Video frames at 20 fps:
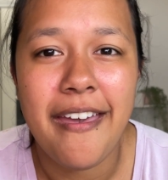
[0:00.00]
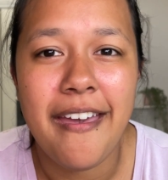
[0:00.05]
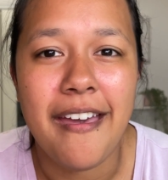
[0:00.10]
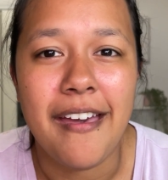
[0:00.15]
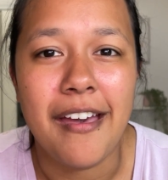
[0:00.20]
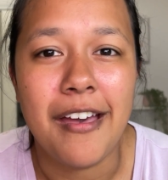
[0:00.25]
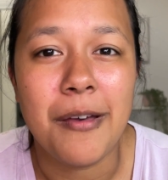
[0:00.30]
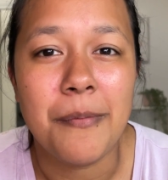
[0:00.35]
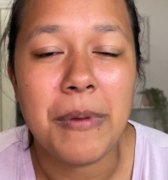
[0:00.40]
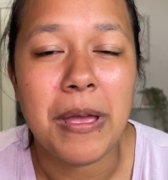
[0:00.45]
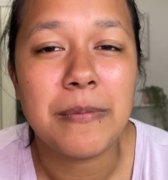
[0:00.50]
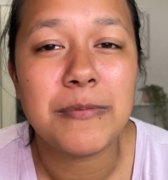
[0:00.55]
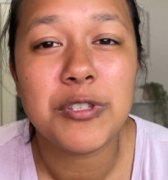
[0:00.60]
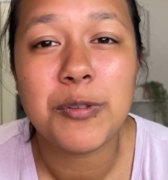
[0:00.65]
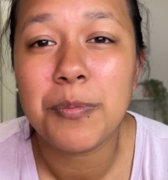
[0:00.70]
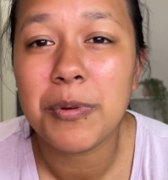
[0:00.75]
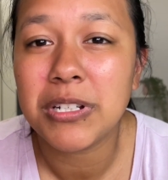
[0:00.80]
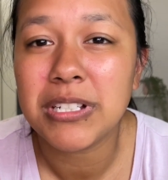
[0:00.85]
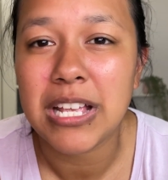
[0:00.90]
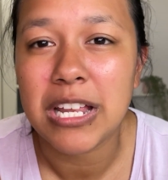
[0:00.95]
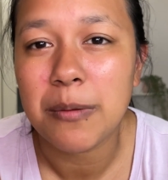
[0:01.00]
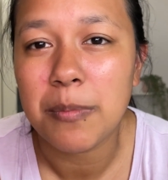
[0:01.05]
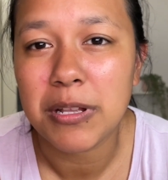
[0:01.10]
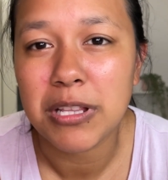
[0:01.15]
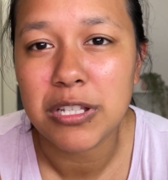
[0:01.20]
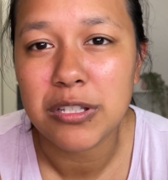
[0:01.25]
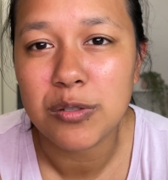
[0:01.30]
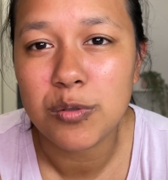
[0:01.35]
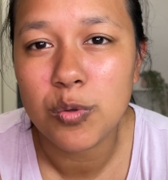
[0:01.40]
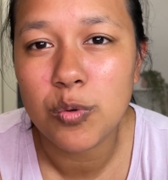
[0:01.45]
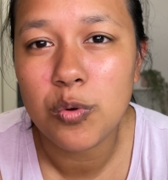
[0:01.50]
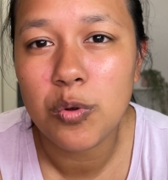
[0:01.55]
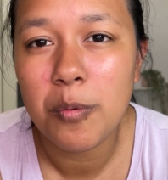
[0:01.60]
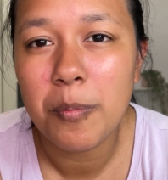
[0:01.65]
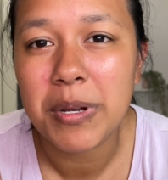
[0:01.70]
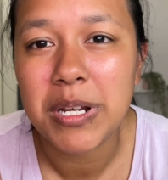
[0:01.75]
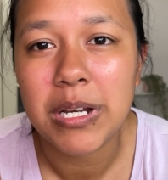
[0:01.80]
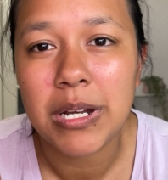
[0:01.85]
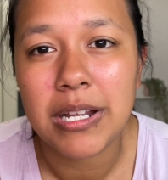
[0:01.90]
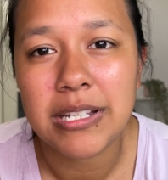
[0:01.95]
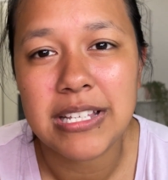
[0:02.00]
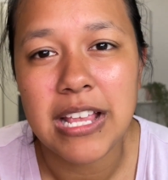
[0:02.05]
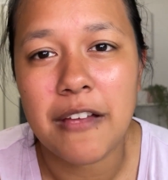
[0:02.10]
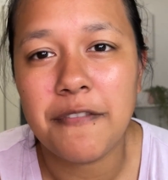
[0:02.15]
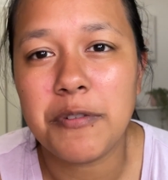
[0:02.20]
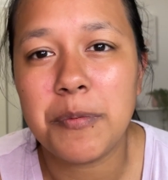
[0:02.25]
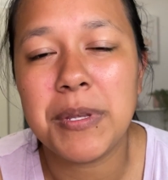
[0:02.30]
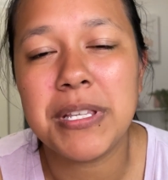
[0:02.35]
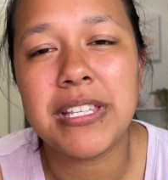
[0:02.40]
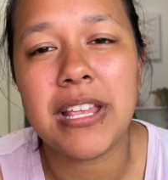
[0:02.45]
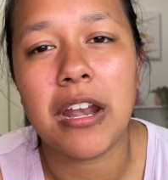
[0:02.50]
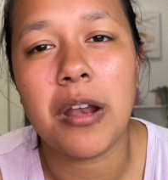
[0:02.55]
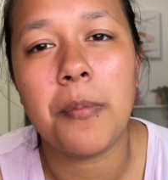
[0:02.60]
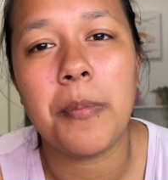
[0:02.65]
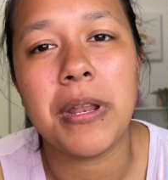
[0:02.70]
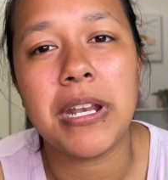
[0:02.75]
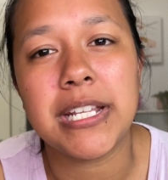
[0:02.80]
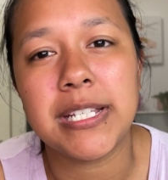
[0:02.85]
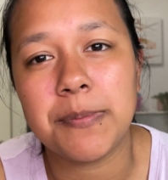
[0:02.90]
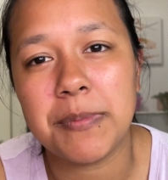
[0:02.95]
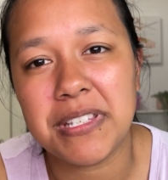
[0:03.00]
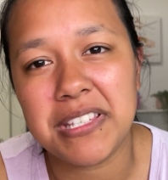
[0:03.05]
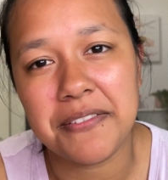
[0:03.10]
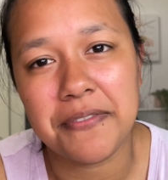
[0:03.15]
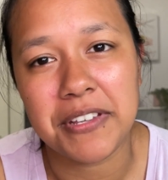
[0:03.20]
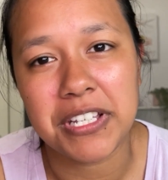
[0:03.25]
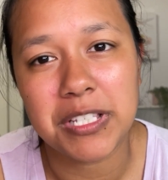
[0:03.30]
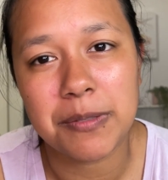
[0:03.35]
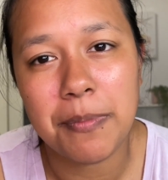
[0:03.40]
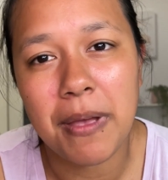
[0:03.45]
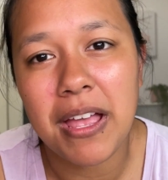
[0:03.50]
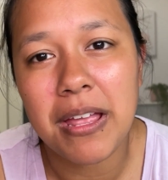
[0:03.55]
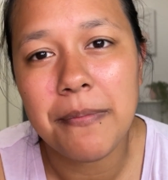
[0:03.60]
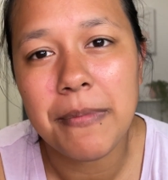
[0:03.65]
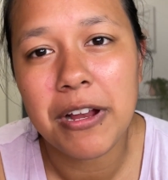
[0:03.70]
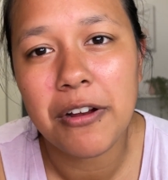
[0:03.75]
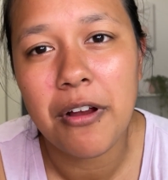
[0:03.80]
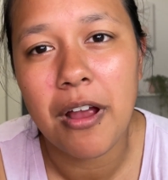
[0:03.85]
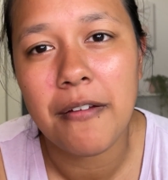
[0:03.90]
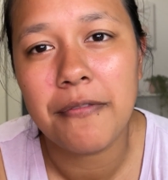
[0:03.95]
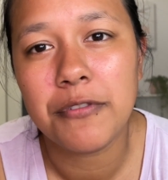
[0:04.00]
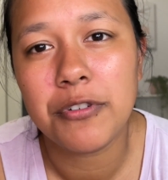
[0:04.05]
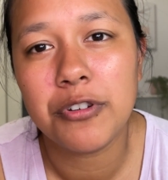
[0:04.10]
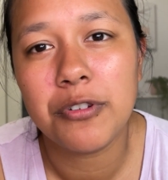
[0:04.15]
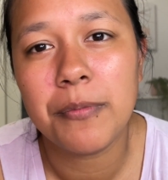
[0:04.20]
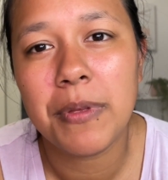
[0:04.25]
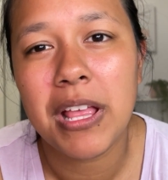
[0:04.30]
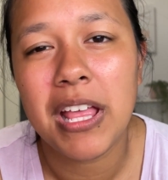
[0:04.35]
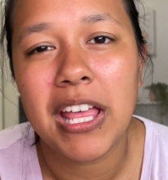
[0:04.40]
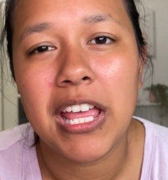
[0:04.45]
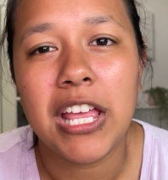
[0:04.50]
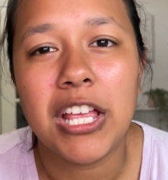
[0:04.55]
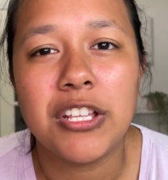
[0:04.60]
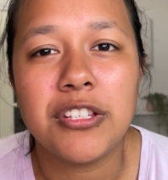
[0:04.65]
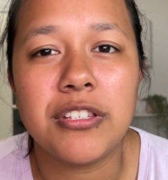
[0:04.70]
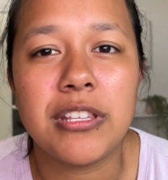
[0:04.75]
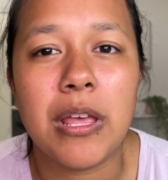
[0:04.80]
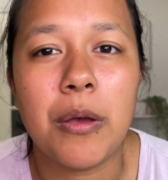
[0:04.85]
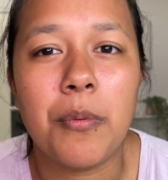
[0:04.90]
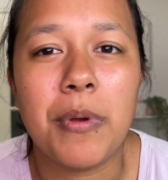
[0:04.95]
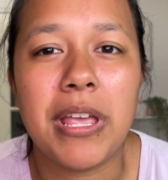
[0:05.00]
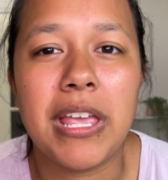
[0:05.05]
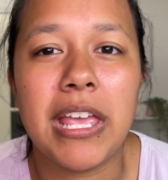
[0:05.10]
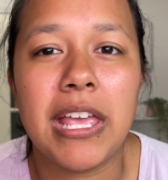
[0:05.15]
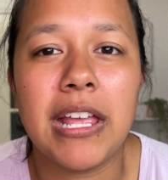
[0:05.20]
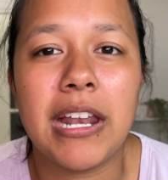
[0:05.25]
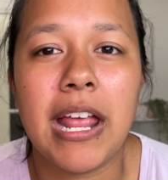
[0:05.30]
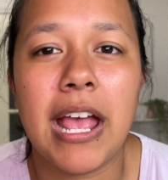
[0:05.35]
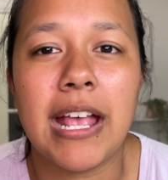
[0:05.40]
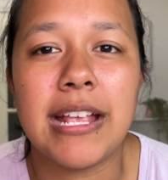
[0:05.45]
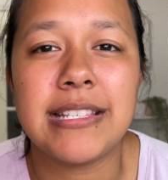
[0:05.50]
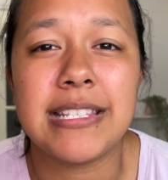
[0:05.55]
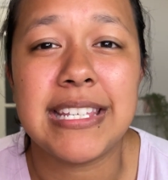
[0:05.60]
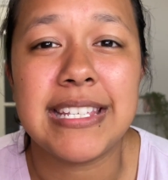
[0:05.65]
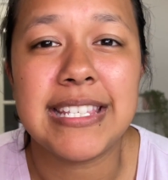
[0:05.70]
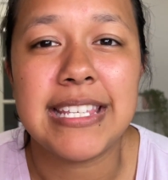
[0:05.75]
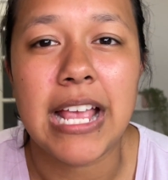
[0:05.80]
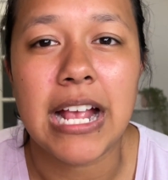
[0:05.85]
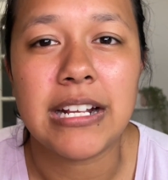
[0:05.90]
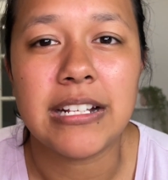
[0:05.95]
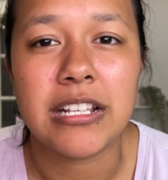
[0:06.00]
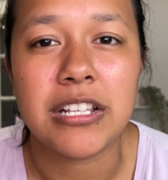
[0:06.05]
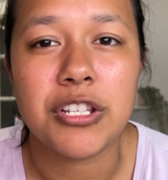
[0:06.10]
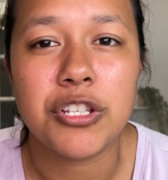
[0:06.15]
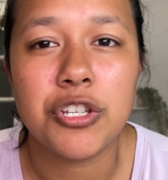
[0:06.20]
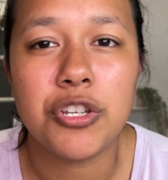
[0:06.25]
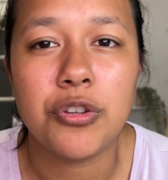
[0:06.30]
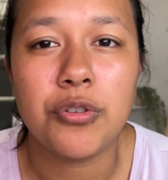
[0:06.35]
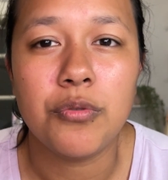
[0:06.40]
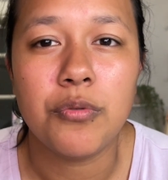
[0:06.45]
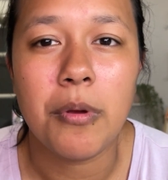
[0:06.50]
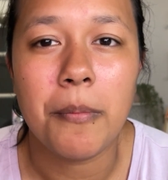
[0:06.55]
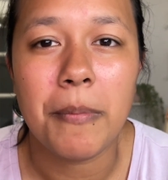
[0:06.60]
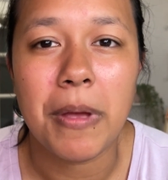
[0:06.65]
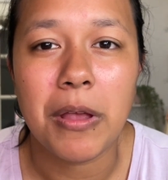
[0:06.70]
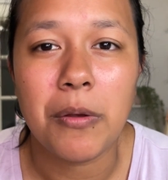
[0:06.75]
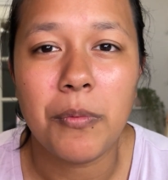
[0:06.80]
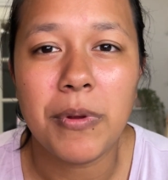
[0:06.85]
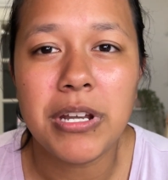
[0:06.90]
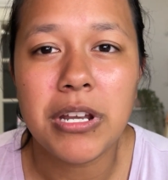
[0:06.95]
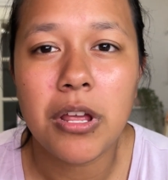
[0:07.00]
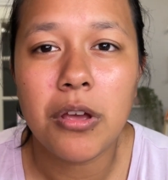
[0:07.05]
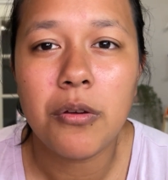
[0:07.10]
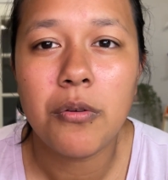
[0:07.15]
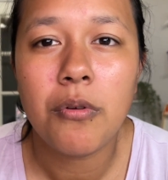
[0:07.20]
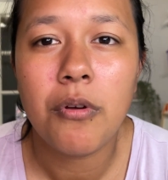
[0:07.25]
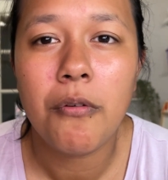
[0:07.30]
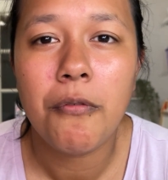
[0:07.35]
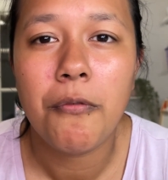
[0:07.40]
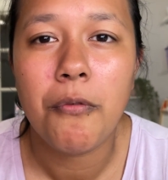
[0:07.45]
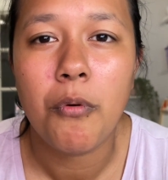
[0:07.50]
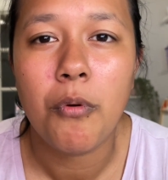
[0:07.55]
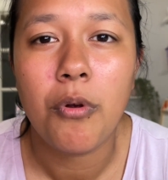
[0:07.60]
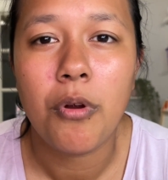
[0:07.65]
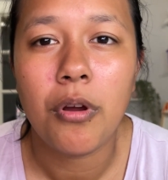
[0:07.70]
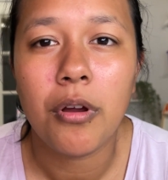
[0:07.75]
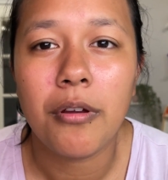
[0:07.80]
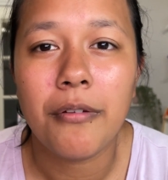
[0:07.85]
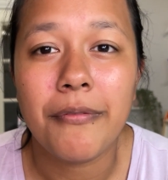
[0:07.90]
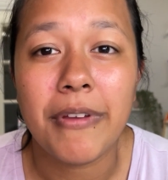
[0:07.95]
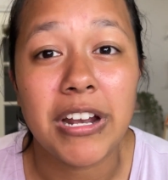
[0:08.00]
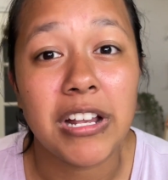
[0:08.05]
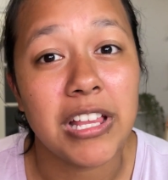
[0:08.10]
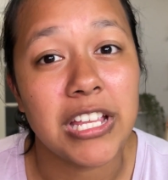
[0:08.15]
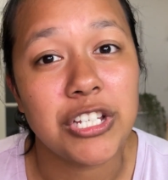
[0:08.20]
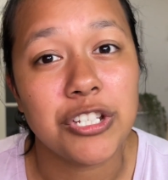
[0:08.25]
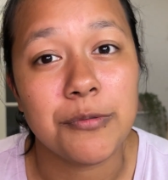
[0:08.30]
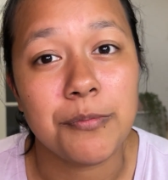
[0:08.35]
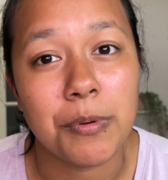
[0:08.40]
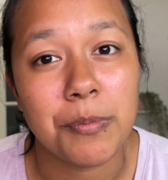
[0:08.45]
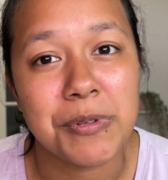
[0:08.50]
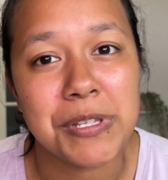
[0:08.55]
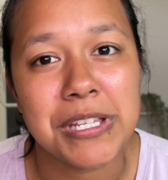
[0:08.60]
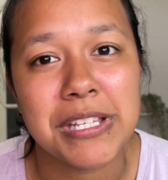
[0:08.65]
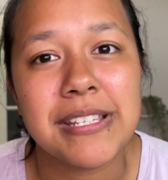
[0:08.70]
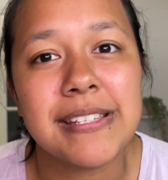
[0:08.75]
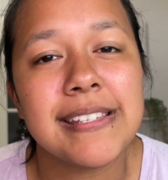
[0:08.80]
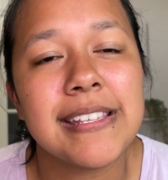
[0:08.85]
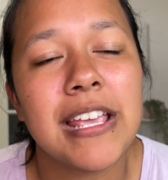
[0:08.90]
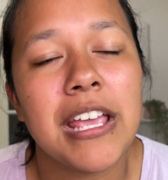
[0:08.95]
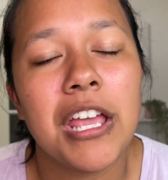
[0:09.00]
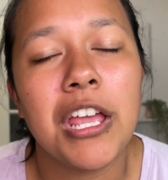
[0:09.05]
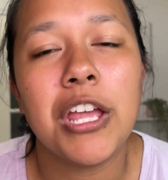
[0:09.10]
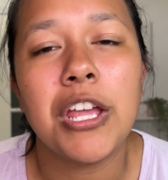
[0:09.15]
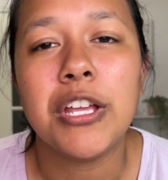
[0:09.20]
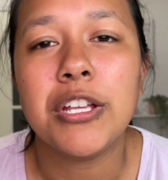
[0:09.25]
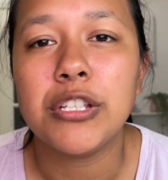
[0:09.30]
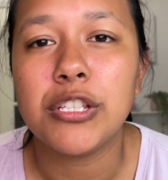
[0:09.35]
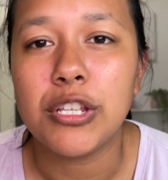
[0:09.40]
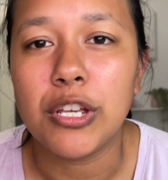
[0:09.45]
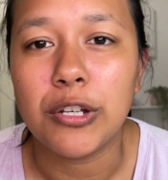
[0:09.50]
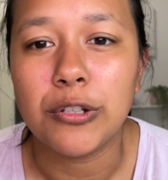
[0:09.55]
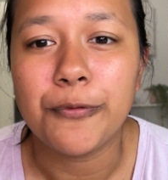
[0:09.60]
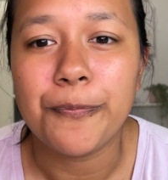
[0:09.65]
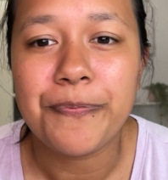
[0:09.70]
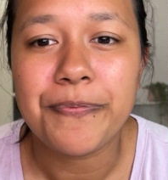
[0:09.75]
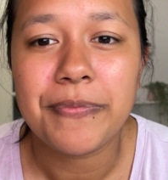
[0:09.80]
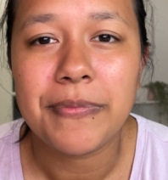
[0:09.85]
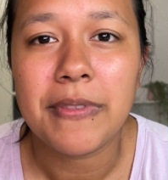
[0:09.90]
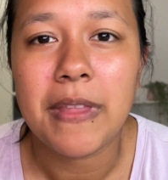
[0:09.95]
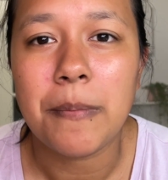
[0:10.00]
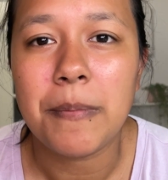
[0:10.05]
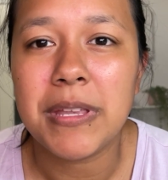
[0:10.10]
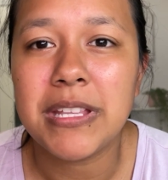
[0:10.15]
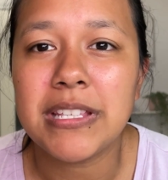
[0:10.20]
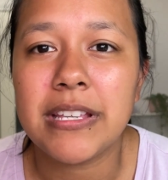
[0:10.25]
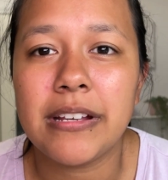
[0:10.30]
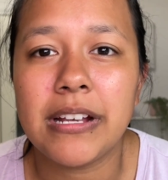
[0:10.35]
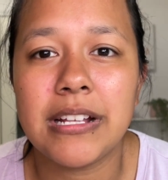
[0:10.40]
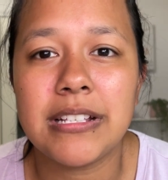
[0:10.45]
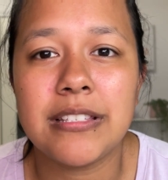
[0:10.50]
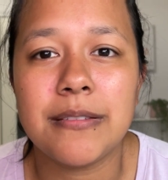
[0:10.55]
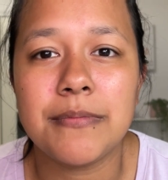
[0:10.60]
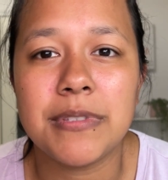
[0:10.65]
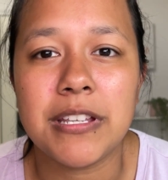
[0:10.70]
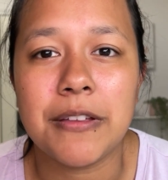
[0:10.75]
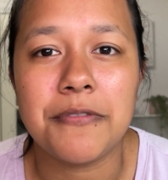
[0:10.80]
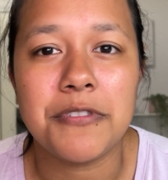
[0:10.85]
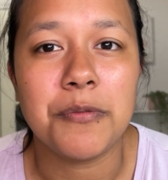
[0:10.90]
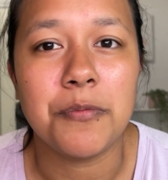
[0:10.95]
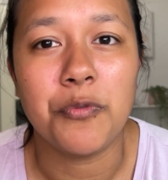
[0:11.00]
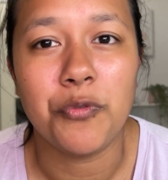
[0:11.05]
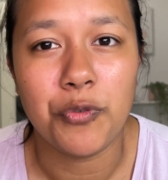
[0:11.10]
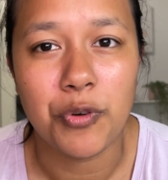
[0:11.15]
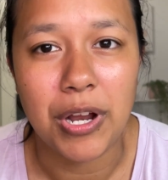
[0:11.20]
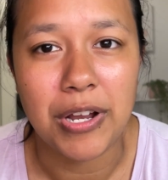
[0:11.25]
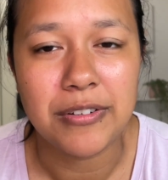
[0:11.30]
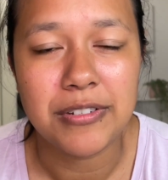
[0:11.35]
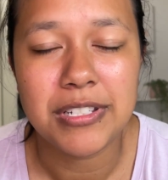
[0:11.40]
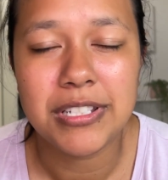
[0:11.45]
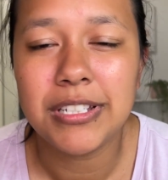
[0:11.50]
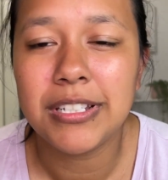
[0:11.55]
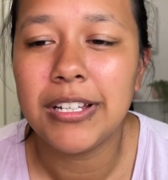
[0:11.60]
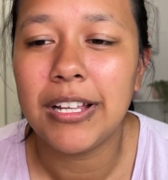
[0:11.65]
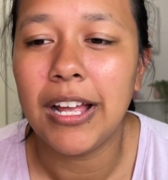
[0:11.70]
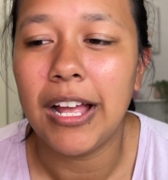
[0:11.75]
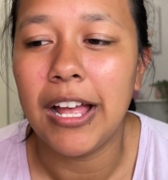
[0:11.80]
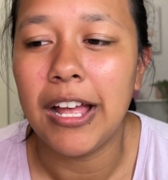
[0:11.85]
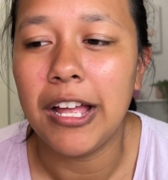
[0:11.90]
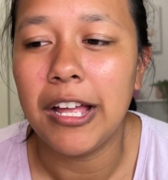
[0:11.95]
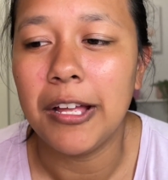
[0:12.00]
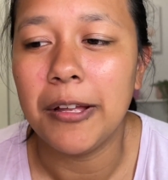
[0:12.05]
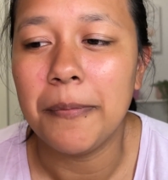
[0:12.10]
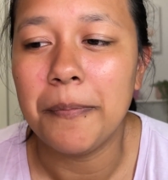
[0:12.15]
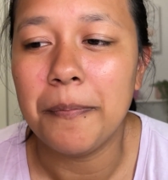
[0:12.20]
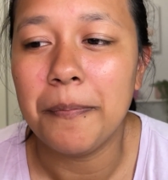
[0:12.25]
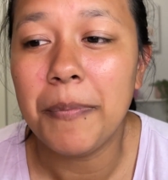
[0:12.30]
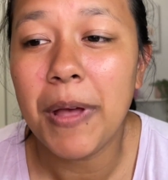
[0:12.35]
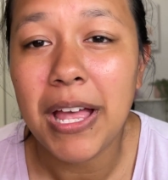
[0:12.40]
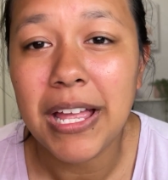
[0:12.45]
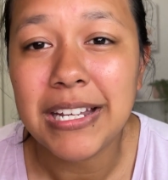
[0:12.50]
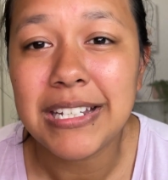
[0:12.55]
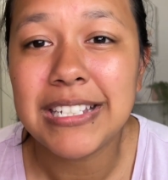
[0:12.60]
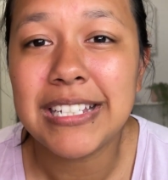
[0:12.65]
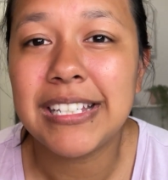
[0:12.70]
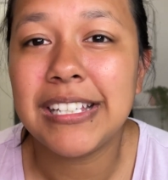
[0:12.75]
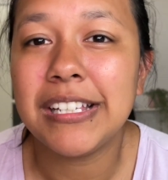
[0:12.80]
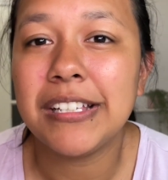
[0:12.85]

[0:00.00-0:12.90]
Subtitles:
I'm super excited about this tool, but it does have to be set up in a specific spot in my craft room so that way it has easy access to my window for ventilation purposes. So that means I got some stuff to move around. But